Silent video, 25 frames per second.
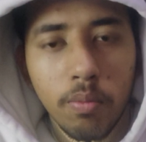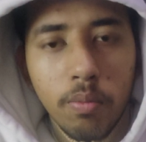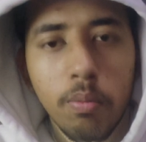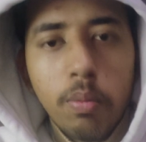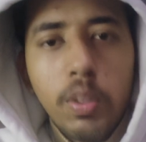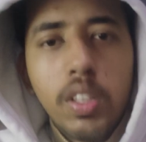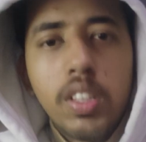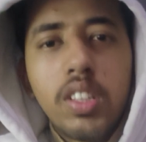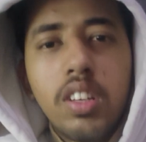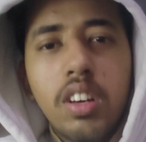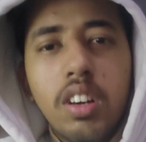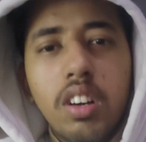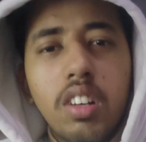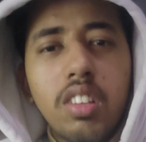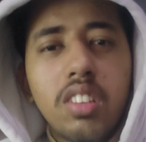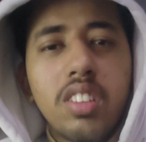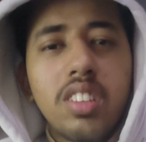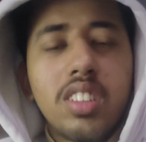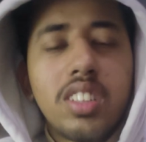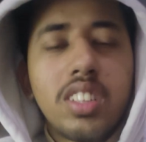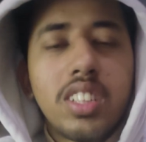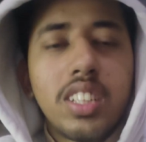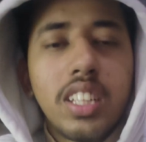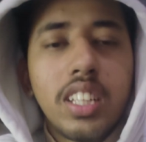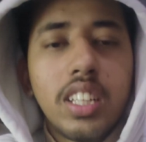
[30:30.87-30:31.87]
But the
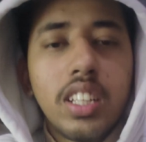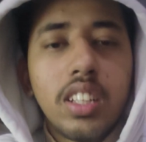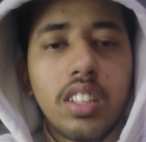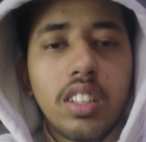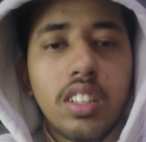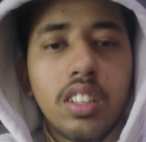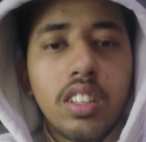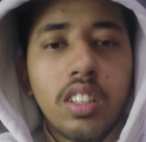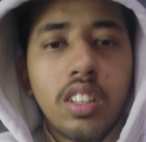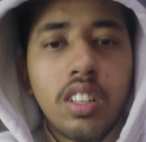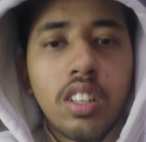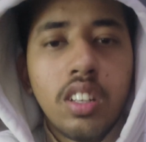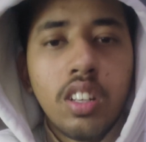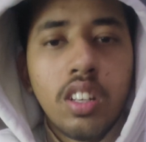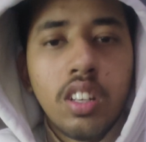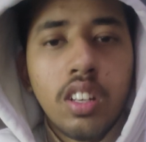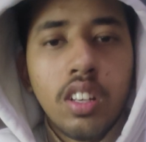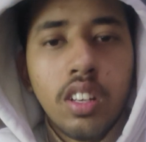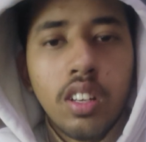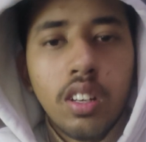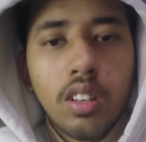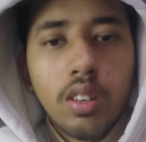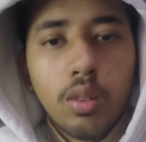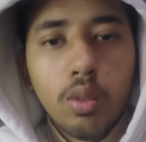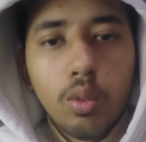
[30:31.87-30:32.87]
other thing
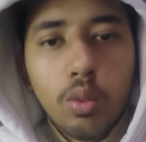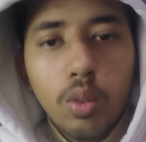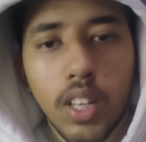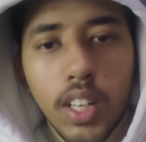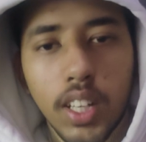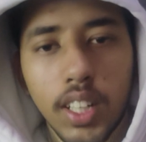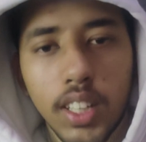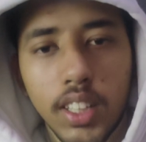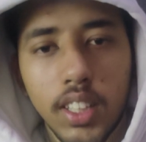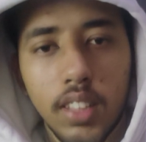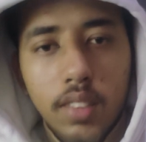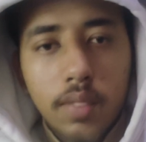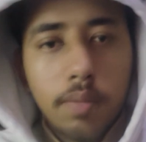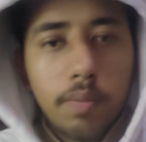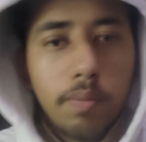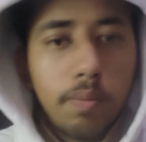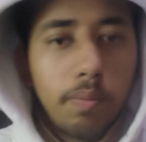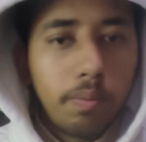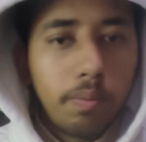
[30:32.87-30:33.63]
was